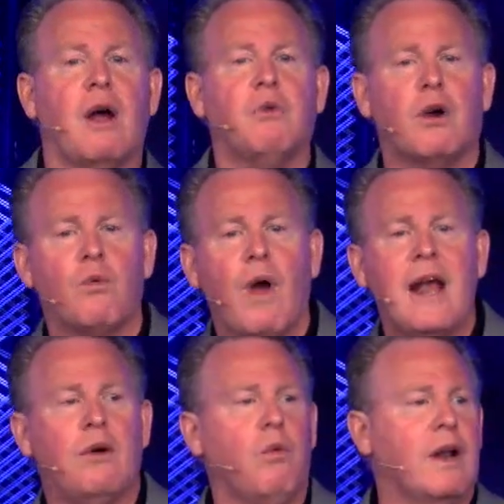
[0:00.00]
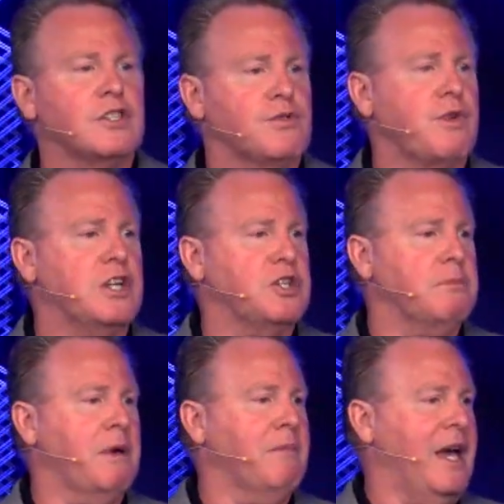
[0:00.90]
I want to write it while it's fresh in
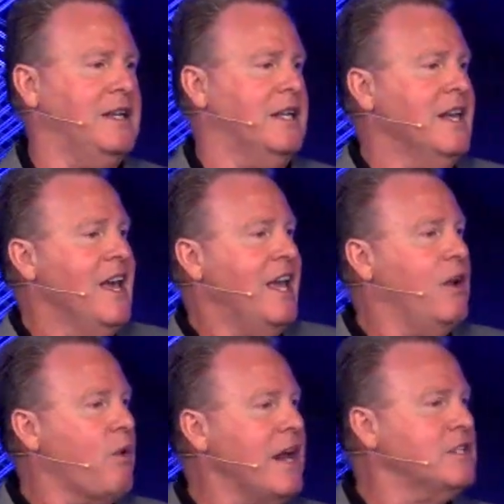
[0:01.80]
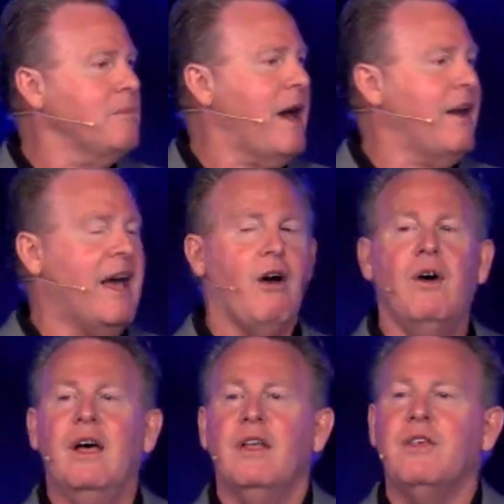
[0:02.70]
my mind. And he writes about how
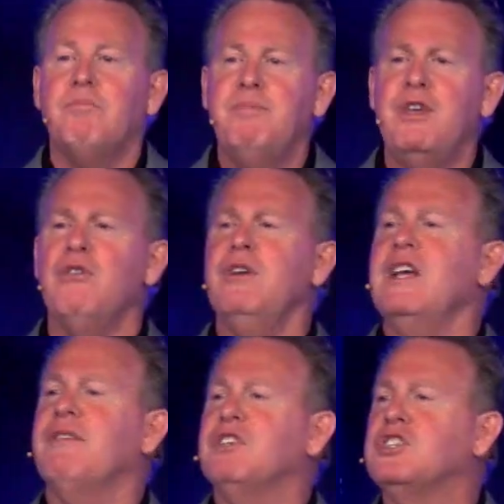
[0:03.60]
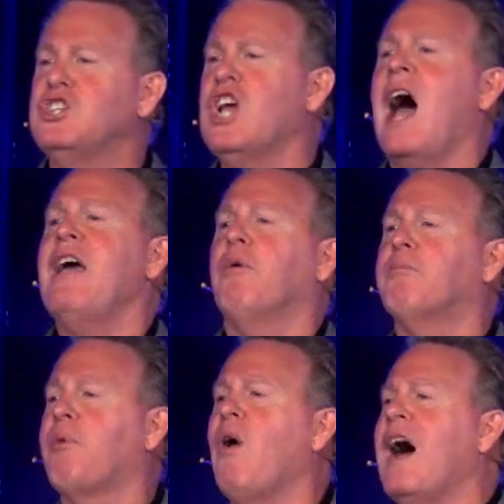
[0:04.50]
the beauty of this child
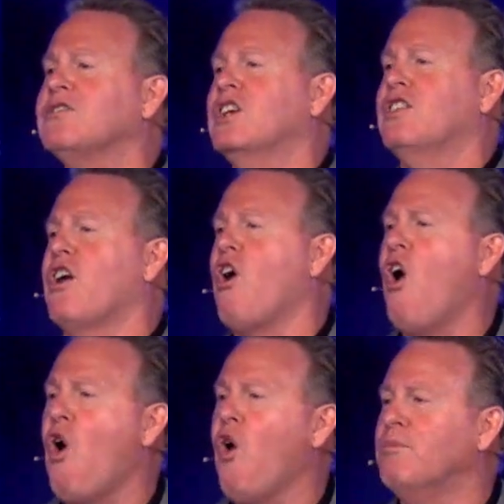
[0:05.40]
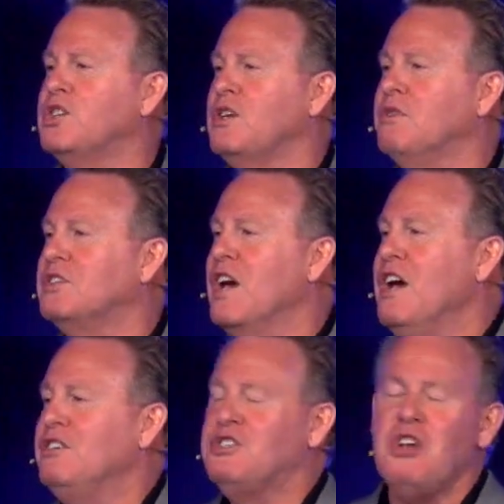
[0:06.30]
brought to their home. She was
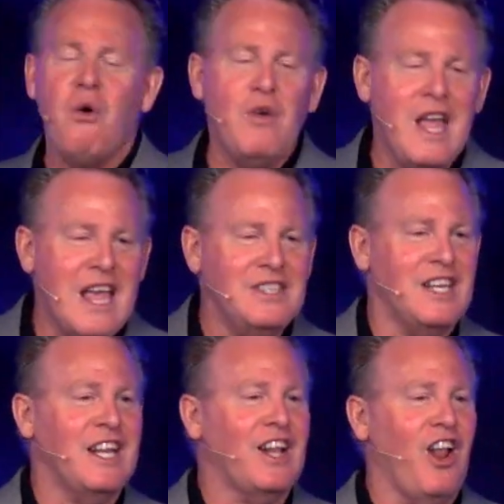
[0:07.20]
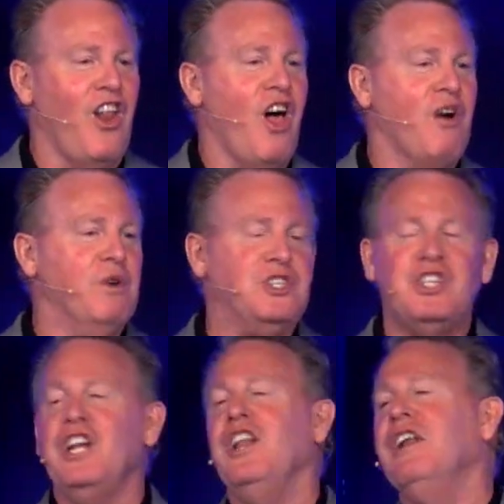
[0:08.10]
so easy to go along with.
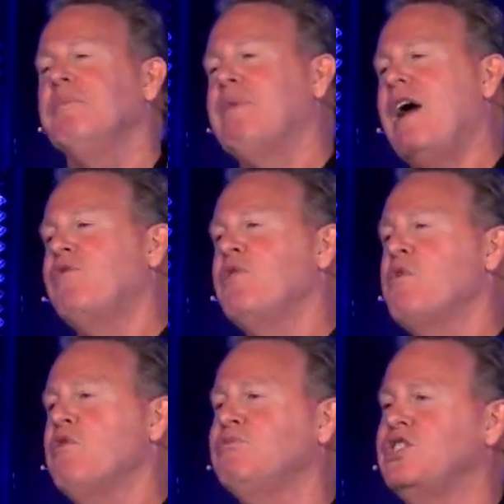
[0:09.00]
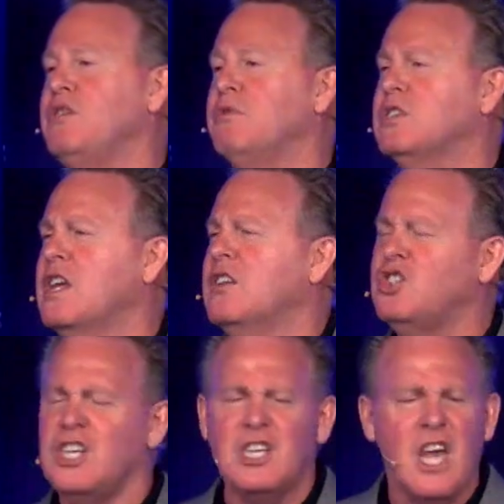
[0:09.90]
She lit up every room she was in.
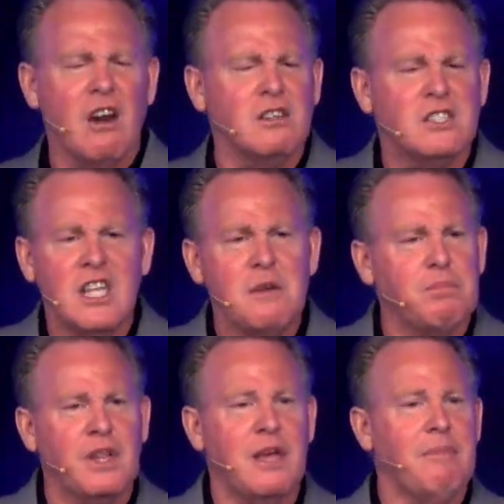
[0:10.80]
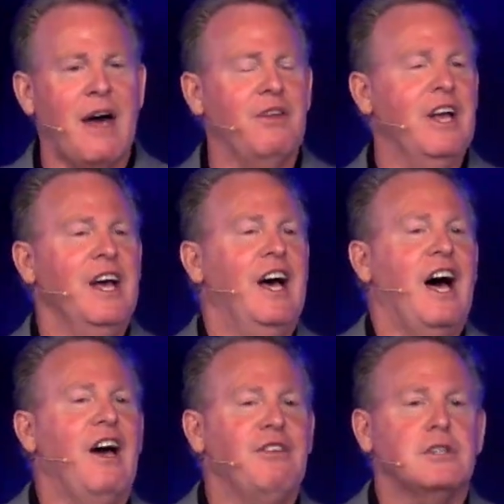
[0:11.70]
She cared deeply about
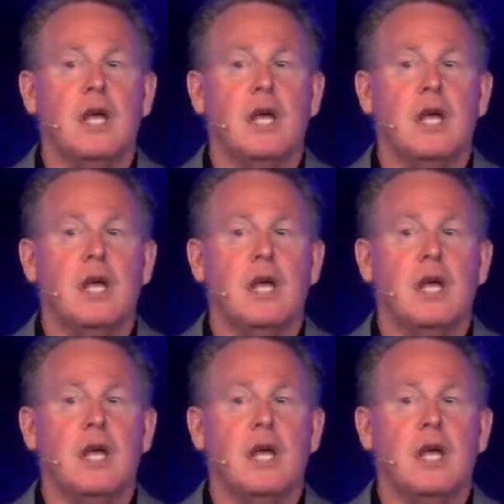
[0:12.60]
others.